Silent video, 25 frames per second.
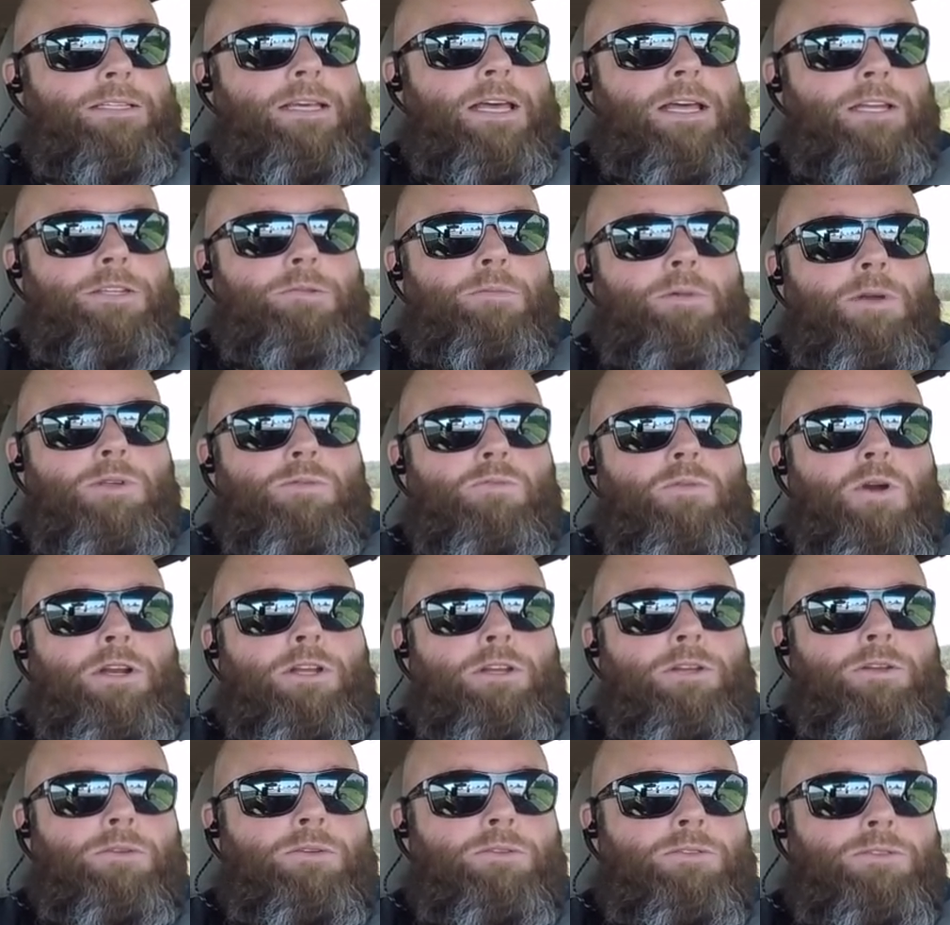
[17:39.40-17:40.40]
I had too much work
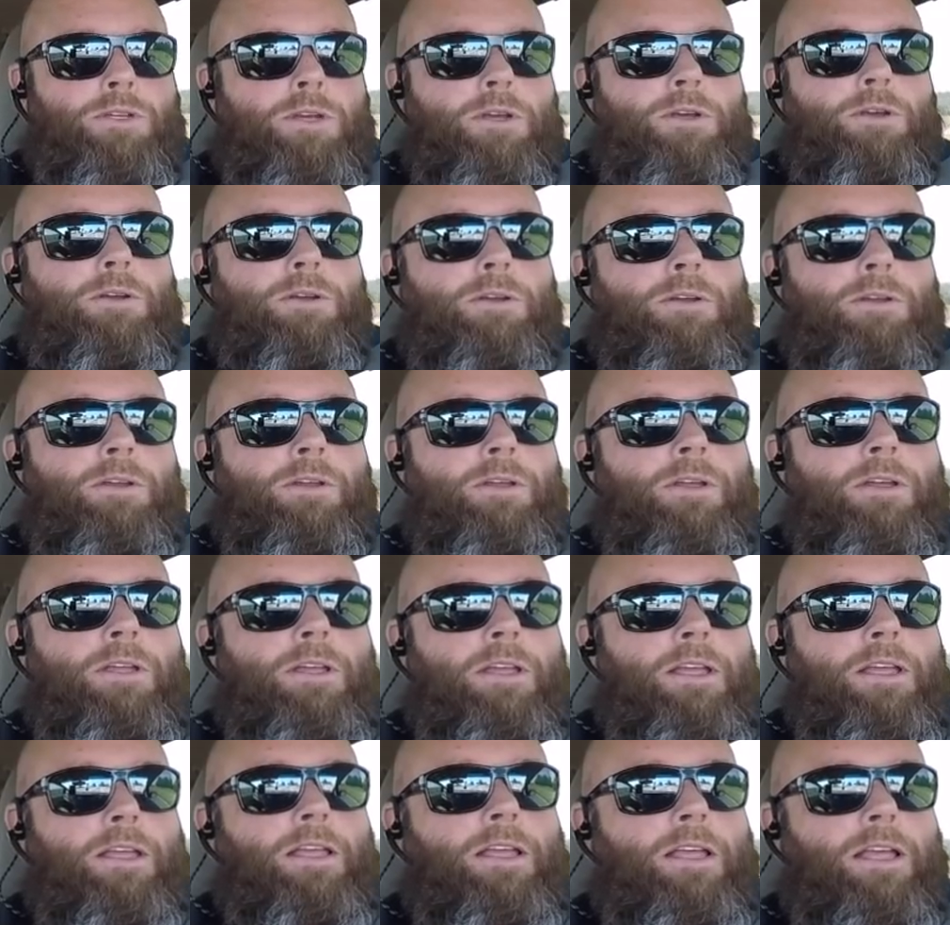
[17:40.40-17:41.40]
to do, so
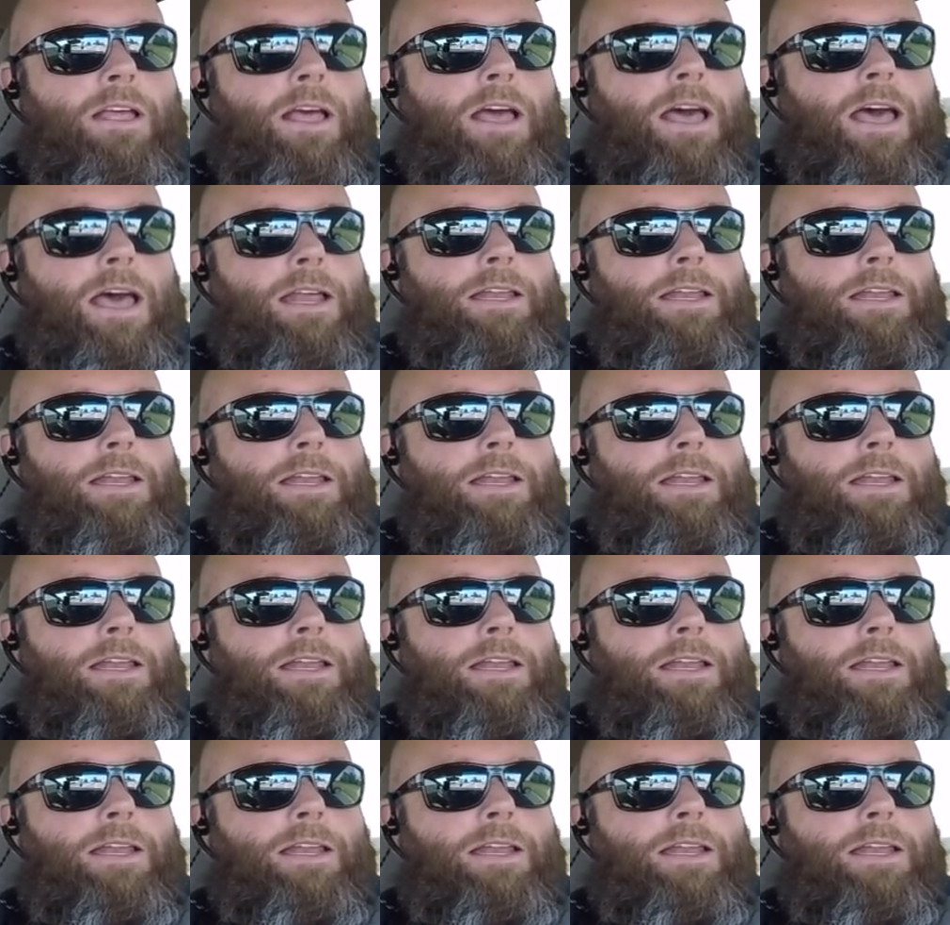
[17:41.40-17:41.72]
I